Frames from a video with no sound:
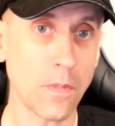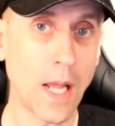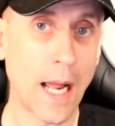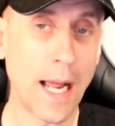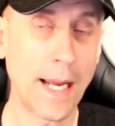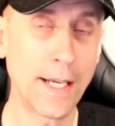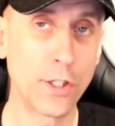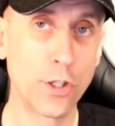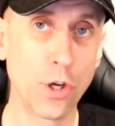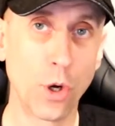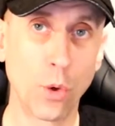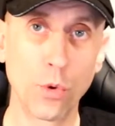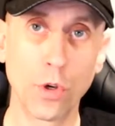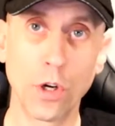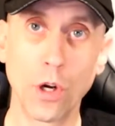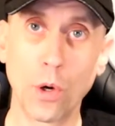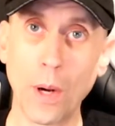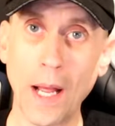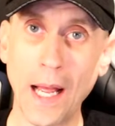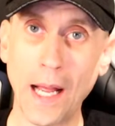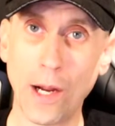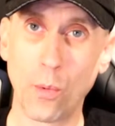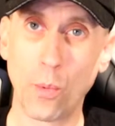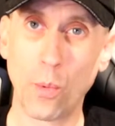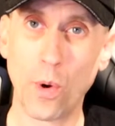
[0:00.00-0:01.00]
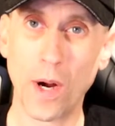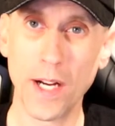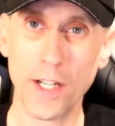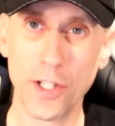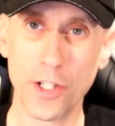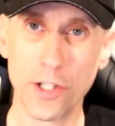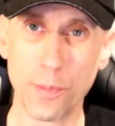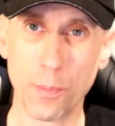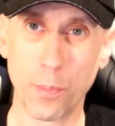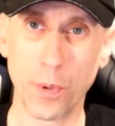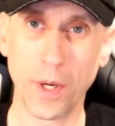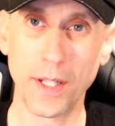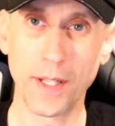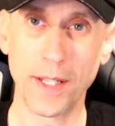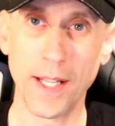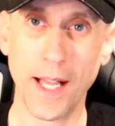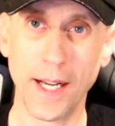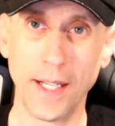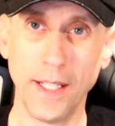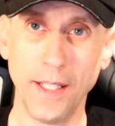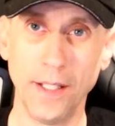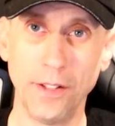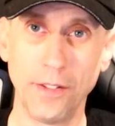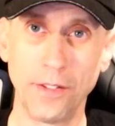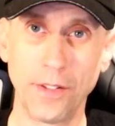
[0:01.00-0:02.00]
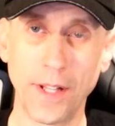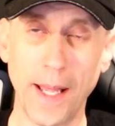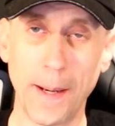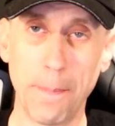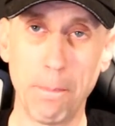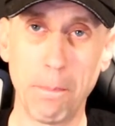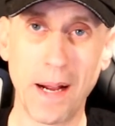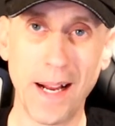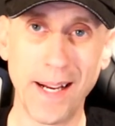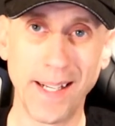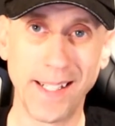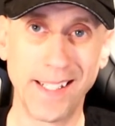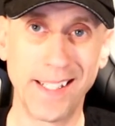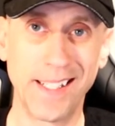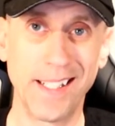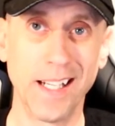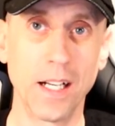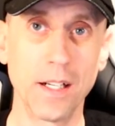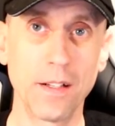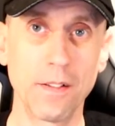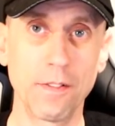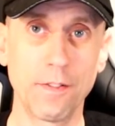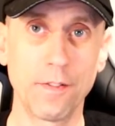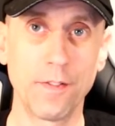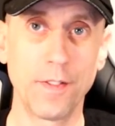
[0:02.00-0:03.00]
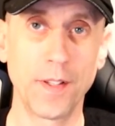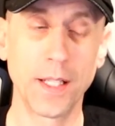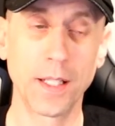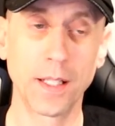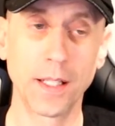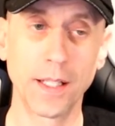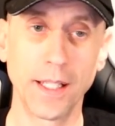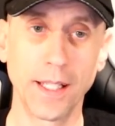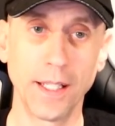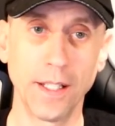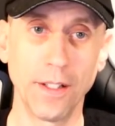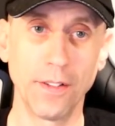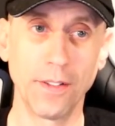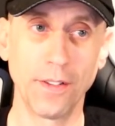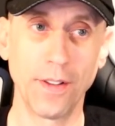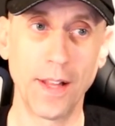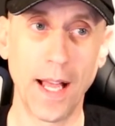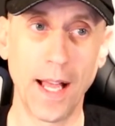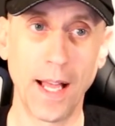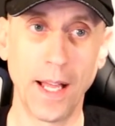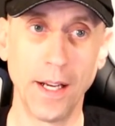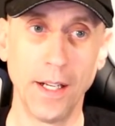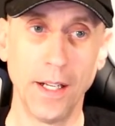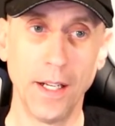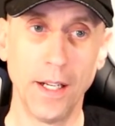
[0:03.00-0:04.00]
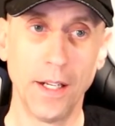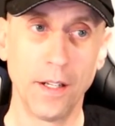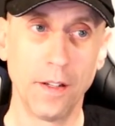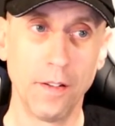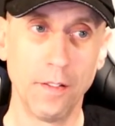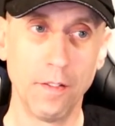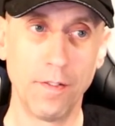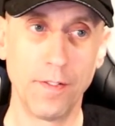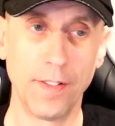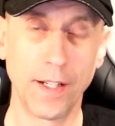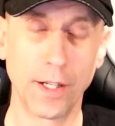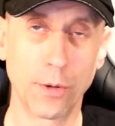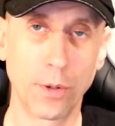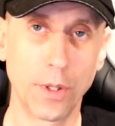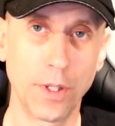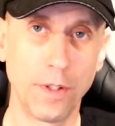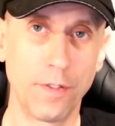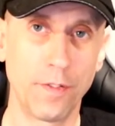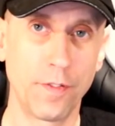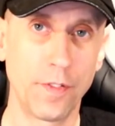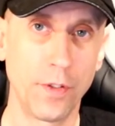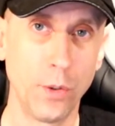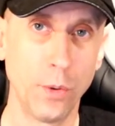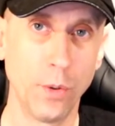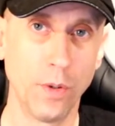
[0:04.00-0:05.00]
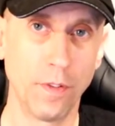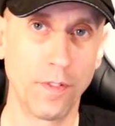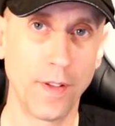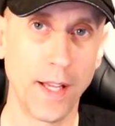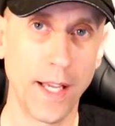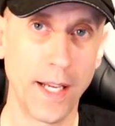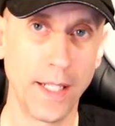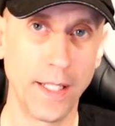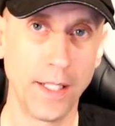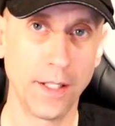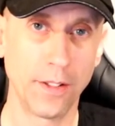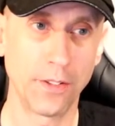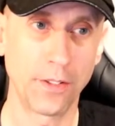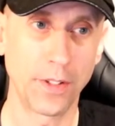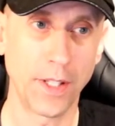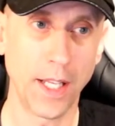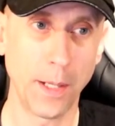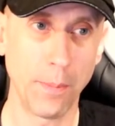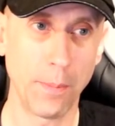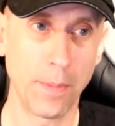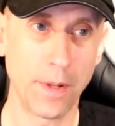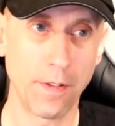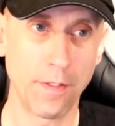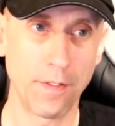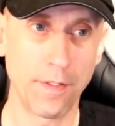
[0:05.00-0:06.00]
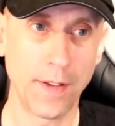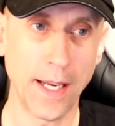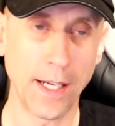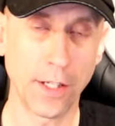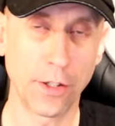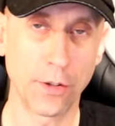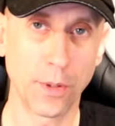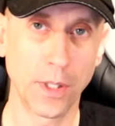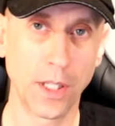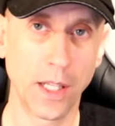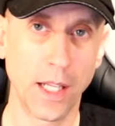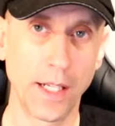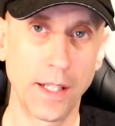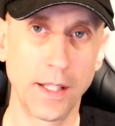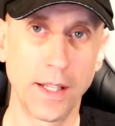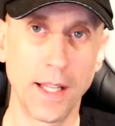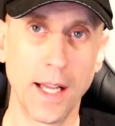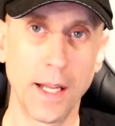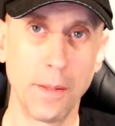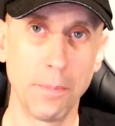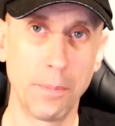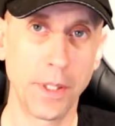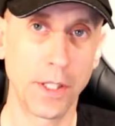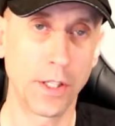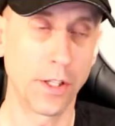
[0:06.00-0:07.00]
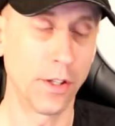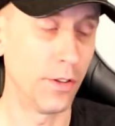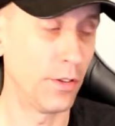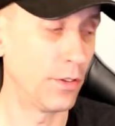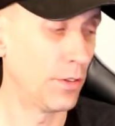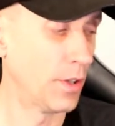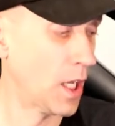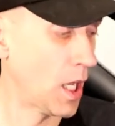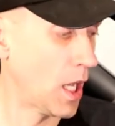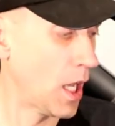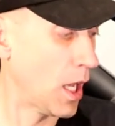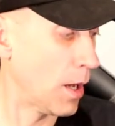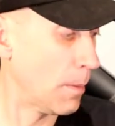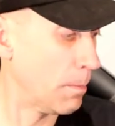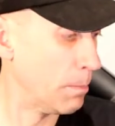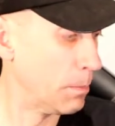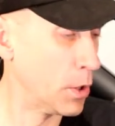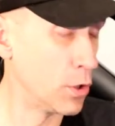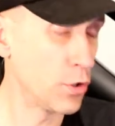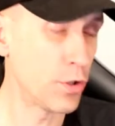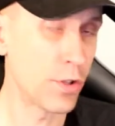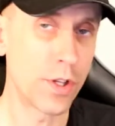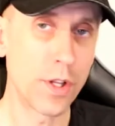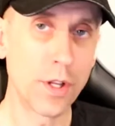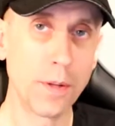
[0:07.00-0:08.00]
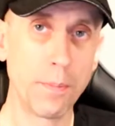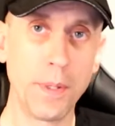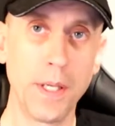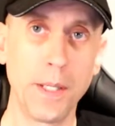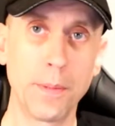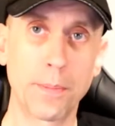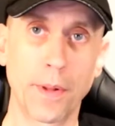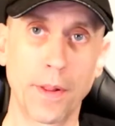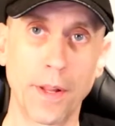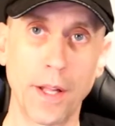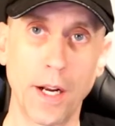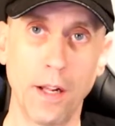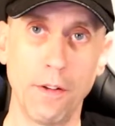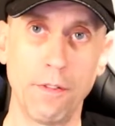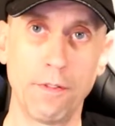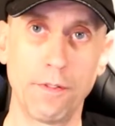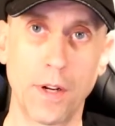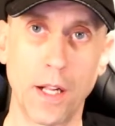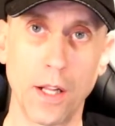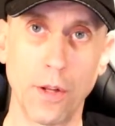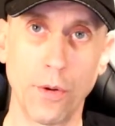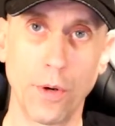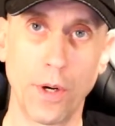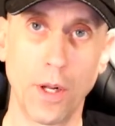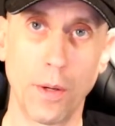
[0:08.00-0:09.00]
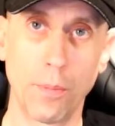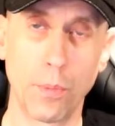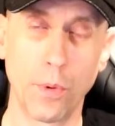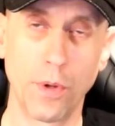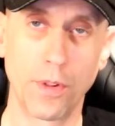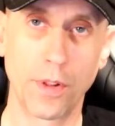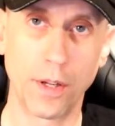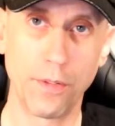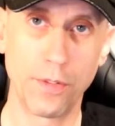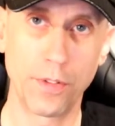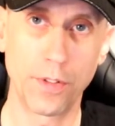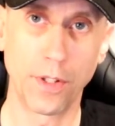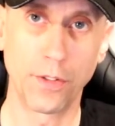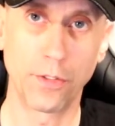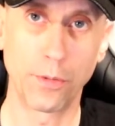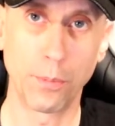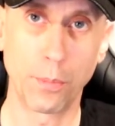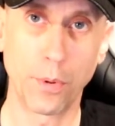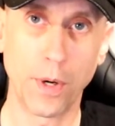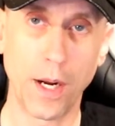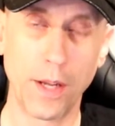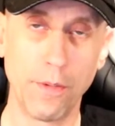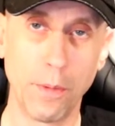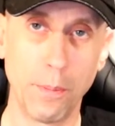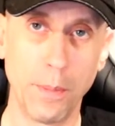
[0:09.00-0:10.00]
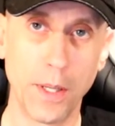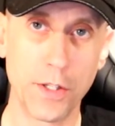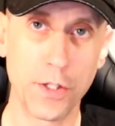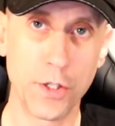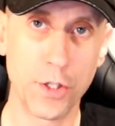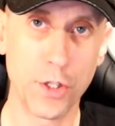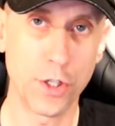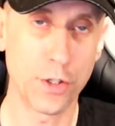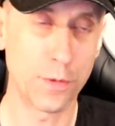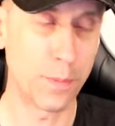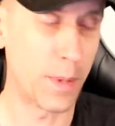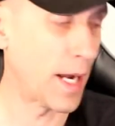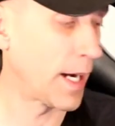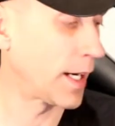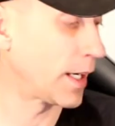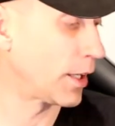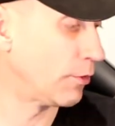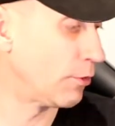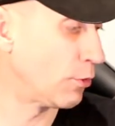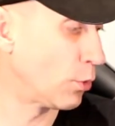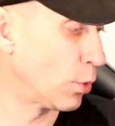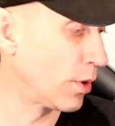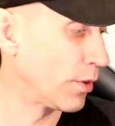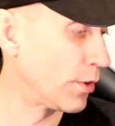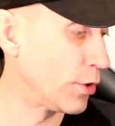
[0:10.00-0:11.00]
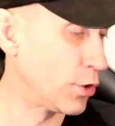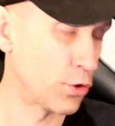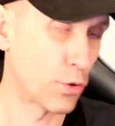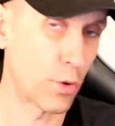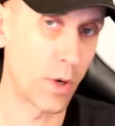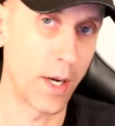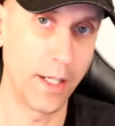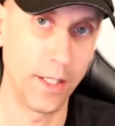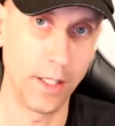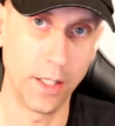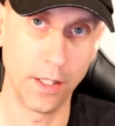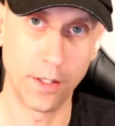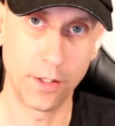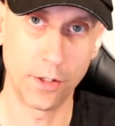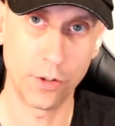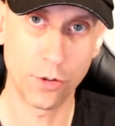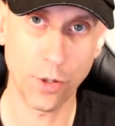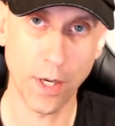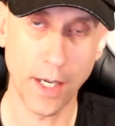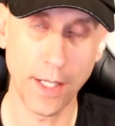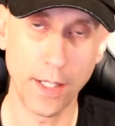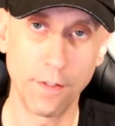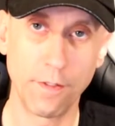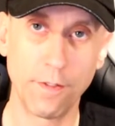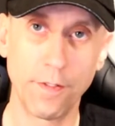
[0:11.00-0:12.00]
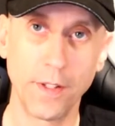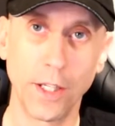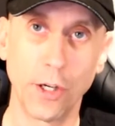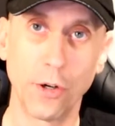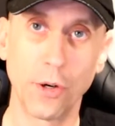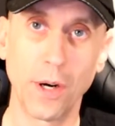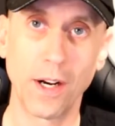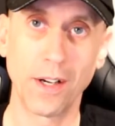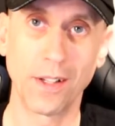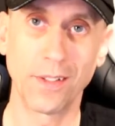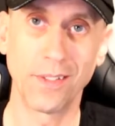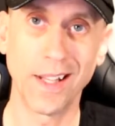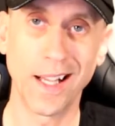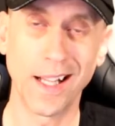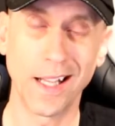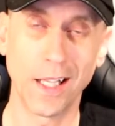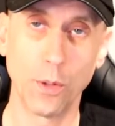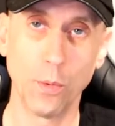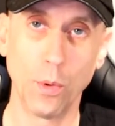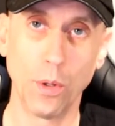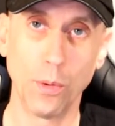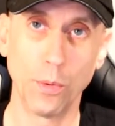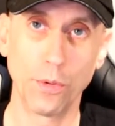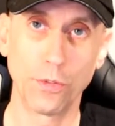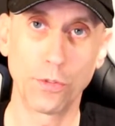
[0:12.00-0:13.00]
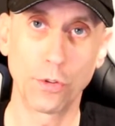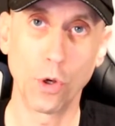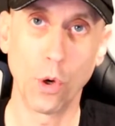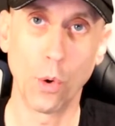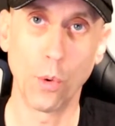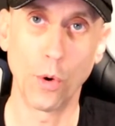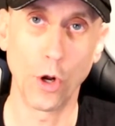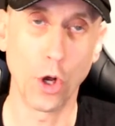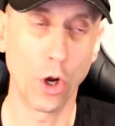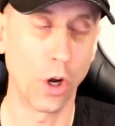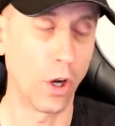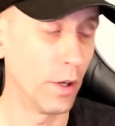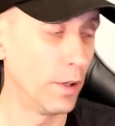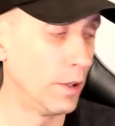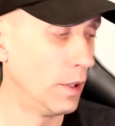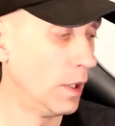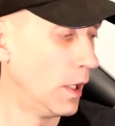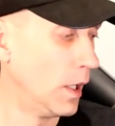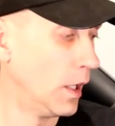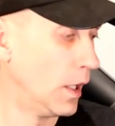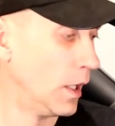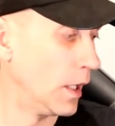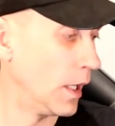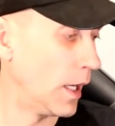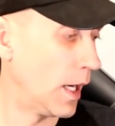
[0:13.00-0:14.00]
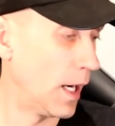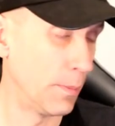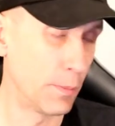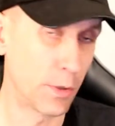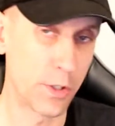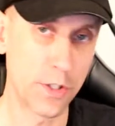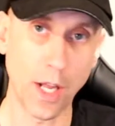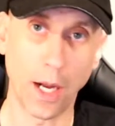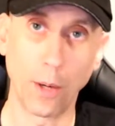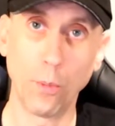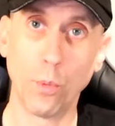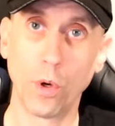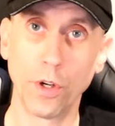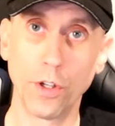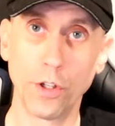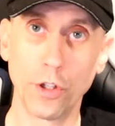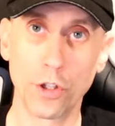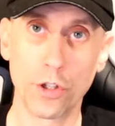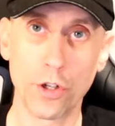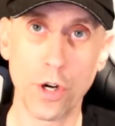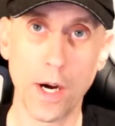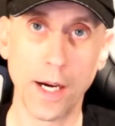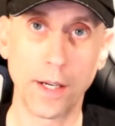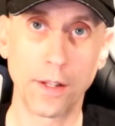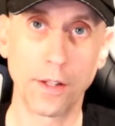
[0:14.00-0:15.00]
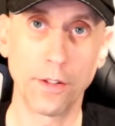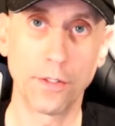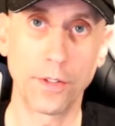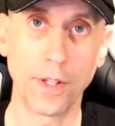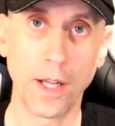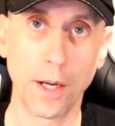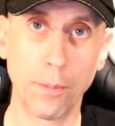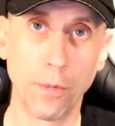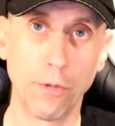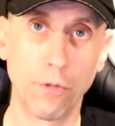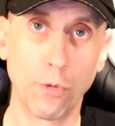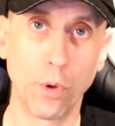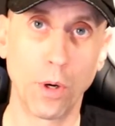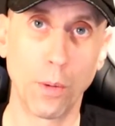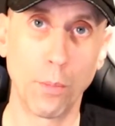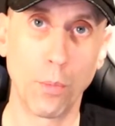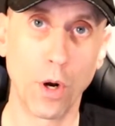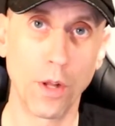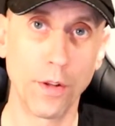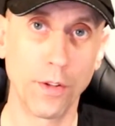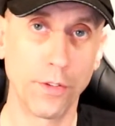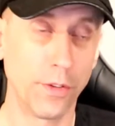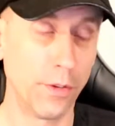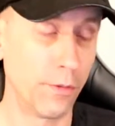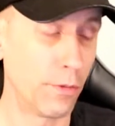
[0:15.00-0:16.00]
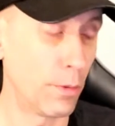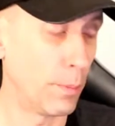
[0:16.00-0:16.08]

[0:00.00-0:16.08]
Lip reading: I don't know how widespread that is, and my gut feeling is that very few, if any, escape the factory like that, because most of the people that I followed up with, I've sent some private messages back and forth and tried to figure out exactly what was going on, because I wanted to track this down before I brought this